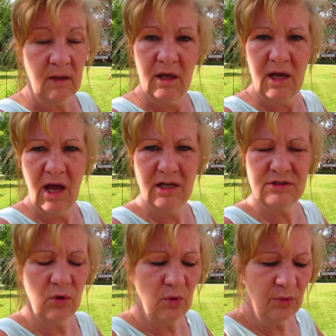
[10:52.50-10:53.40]
He
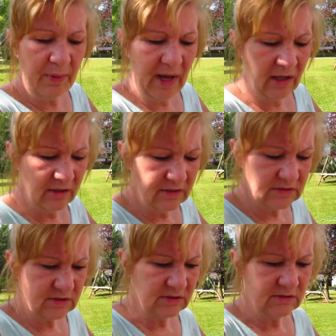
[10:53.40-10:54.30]
has old
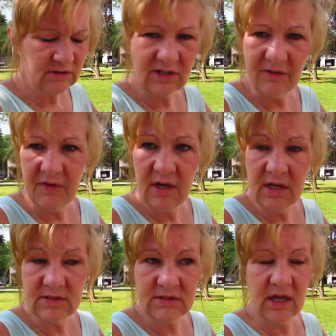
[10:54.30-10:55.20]
pallets and stuff that
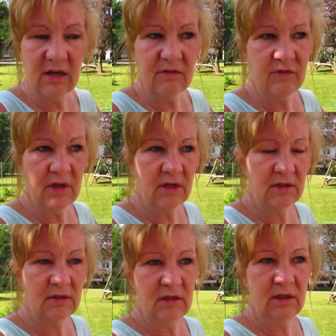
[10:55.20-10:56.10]
he has saved that
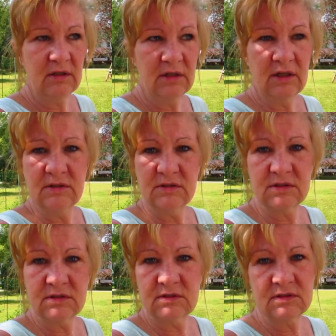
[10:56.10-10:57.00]
is
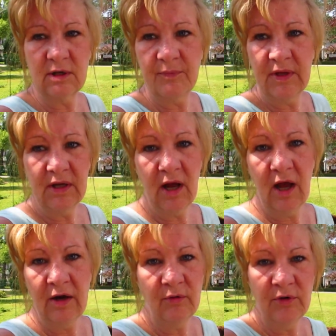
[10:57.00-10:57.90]
something,
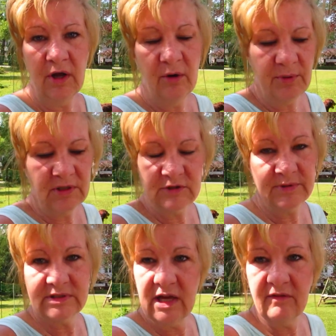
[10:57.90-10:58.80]
I don't know, but he's
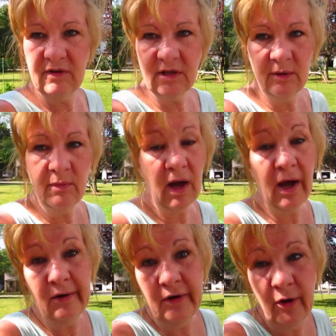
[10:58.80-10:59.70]
been saving them.
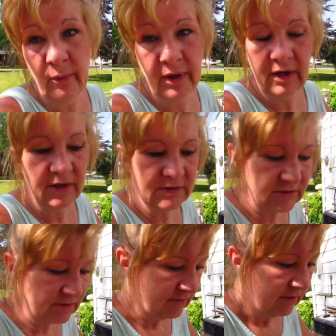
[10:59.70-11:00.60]
I don't know what it is.